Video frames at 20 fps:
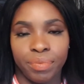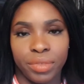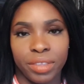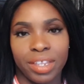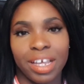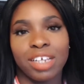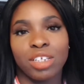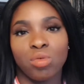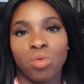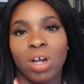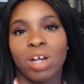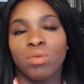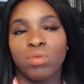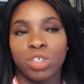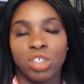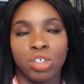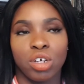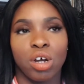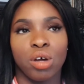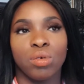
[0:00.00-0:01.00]
That's what I
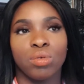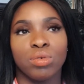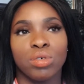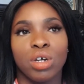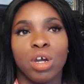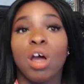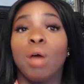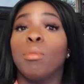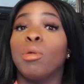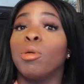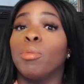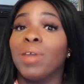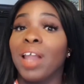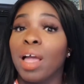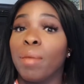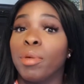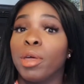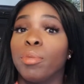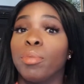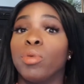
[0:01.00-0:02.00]
was told. But
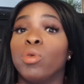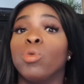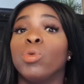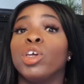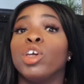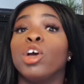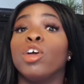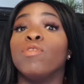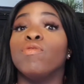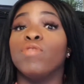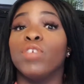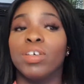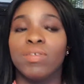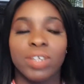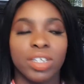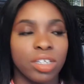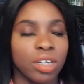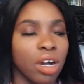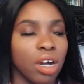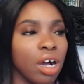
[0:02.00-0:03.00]
black people, we go
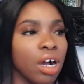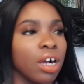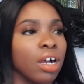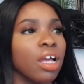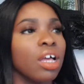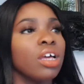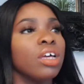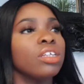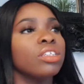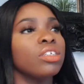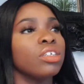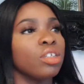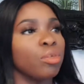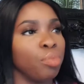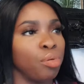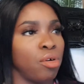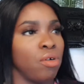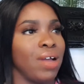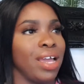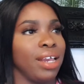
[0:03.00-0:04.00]
very dark. To the
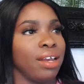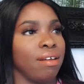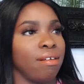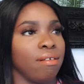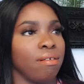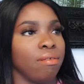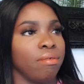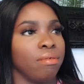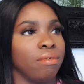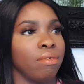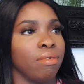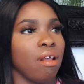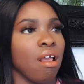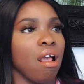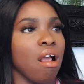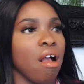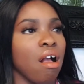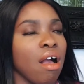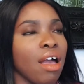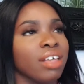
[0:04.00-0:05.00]
point,
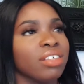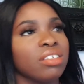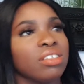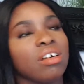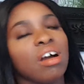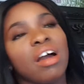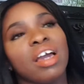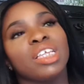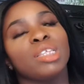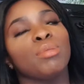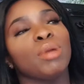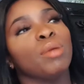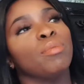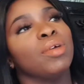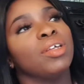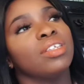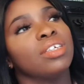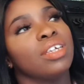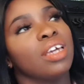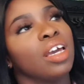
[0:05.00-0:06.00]
I started my
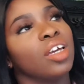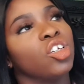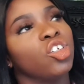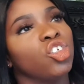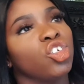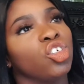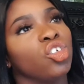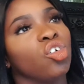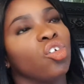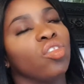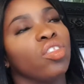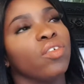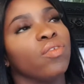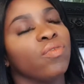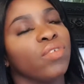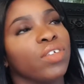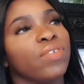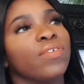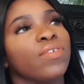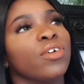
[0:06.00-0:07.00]
medication on the
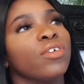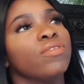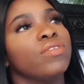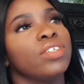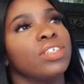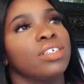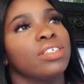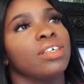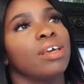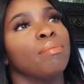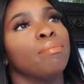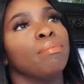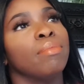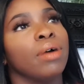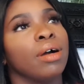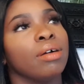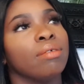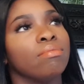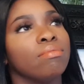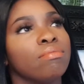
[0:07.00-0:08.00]
fifth of
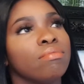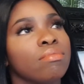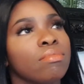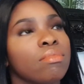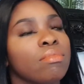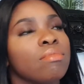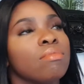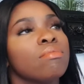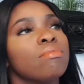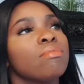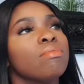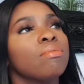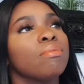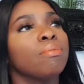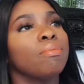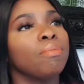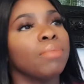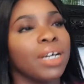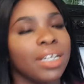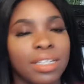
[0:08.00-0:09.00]
December.
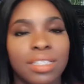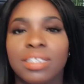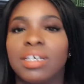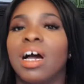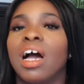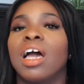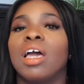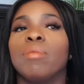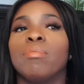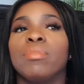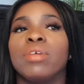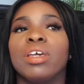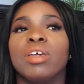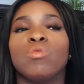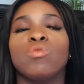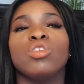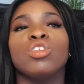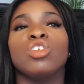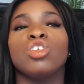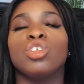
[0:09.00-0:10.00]
By the time it
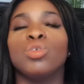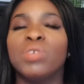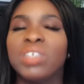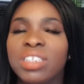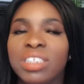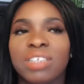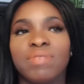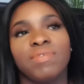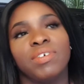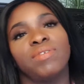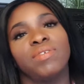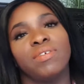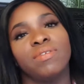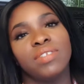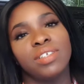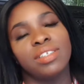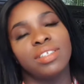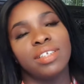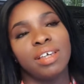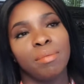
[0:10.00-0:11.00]
was the twenty-fifth of
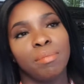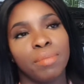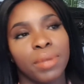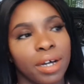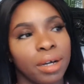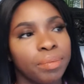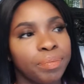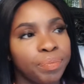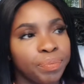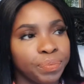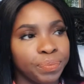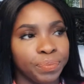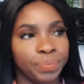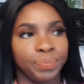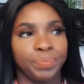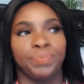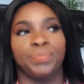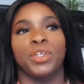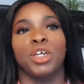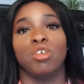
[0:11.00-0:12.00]
December,
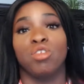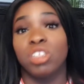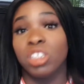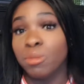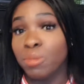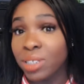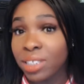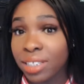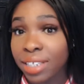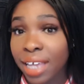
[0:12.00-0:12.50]
Christmas